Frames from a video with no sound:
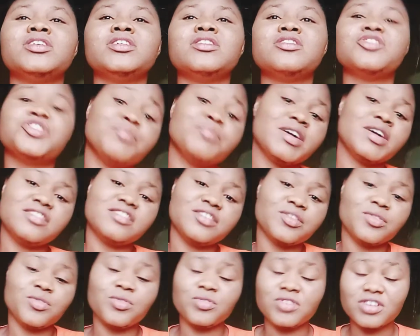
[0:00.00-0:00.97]
cheap
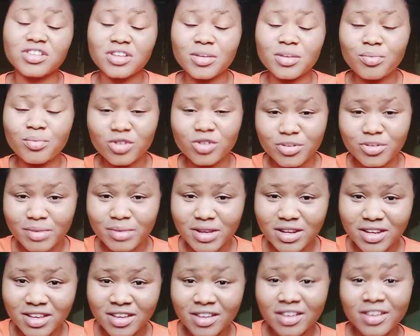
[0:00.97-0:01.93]
article is a push
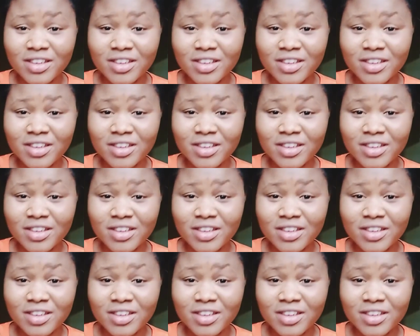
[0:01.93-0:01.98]
belle.